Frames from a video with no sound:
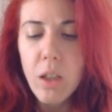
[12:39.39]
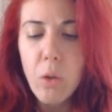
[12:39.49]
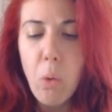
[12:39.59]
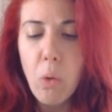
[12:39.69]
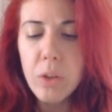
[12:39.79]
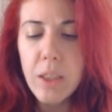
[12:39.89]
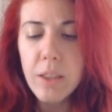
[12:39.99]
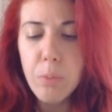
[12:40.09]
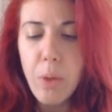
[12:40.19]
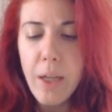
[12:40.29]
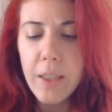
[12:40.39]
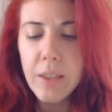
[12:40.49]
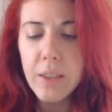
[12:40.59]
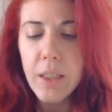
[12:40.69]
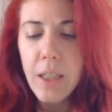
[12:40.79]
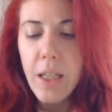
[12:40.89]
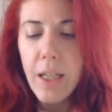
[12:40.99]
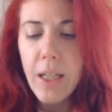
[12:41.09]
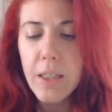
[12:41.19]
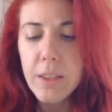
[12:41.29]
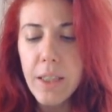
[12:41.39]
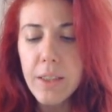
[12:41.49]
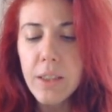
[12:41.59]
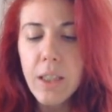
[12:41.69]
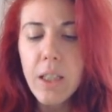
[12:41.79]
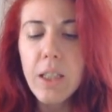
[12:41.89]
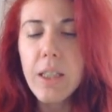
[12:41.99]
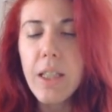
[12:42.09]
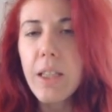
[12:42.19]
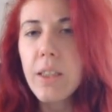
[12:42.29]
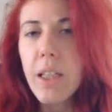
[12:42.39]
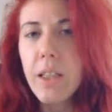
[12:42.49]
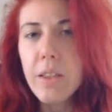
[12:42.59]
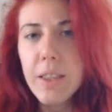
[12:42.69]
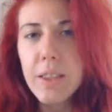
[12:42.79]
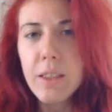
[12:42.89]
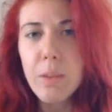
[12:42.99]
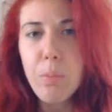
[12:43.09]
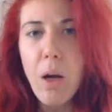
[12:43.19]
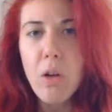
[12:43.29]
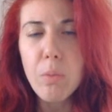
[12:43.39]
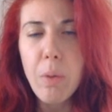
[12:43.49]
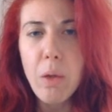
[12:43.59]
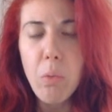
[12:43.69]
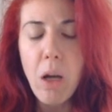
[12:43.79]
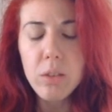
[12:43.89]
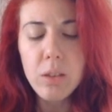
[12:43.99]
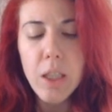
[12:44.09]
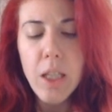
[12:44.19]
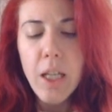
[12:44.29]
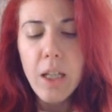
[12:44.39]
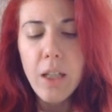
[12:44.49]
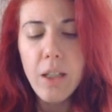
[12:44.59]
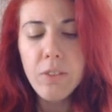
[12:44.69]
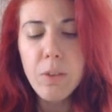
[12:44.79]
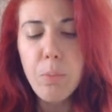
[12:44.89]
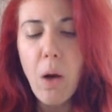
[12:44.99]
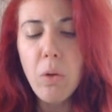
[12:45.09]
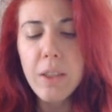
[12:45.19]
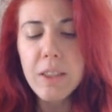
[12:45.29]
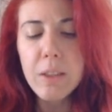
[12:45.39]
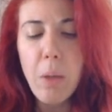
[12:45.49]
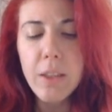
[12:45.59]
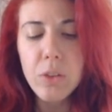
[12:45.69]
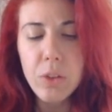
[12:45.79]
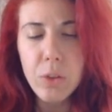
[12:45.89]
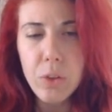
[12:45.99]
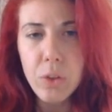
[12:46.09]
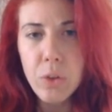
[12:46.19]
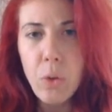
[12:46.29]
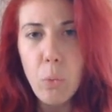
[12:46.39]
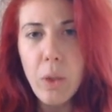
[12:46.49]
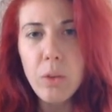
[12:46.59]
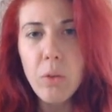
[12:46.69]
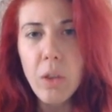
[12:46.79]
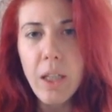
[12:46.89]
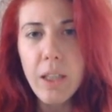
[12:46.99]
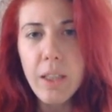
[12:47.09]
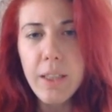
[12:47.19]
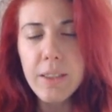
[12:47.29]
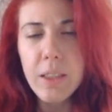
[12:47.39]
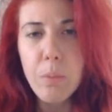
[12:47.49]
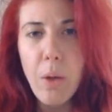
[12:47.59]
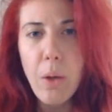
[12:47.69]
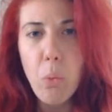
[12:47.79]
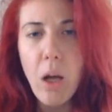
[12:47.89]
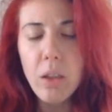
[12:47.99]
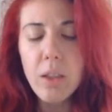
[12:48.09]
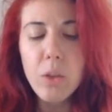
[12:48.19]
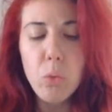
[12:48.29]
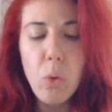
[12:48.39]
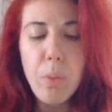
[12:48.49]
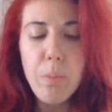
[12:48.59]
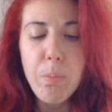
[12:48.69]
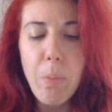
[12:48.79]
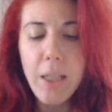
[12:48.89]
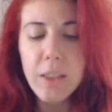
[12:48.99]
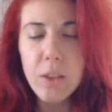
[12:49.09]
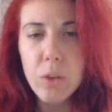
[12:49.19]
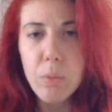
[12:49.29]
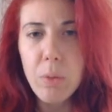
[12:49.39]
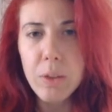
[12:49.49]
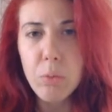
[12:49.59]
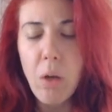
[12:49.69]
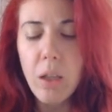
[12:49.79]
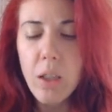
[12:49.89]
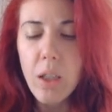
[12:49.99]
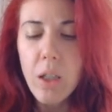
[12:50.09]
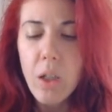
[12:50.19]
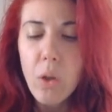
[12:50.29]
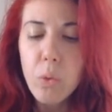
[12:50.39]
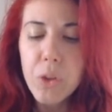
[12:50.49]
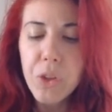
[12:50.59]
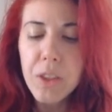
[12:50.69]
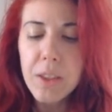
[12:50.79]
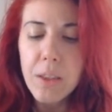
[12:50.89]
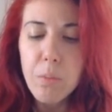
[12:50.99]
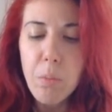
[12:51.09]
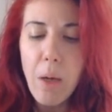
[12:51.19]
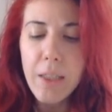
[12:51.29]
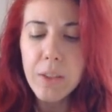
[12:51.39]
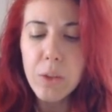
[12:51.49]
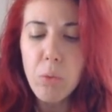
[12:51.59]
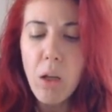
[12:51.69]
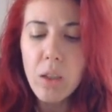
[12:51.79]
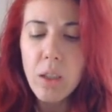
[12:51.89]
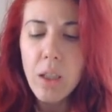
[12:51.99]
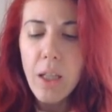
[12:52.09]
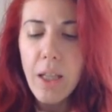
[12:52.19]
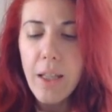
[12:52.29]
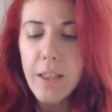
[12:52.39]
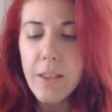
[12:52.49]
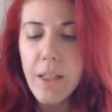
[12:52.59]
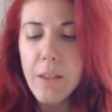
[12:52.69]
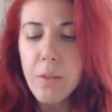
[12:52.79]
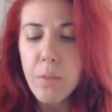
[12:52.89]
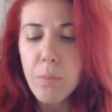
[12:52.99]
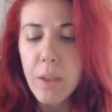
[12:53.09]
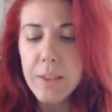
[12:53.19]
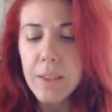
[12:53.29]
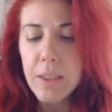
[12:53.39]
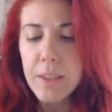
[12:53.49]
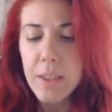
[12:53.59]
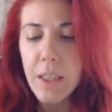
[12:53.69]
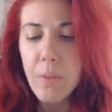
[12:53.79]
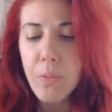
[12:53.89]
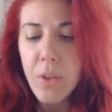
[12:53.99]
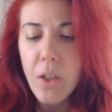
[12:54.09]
closing the bracket, and then again increasing the power by one. If the power is minus two, when you increase it by one, it will be minus two plus one, which is minus one, and then plus c.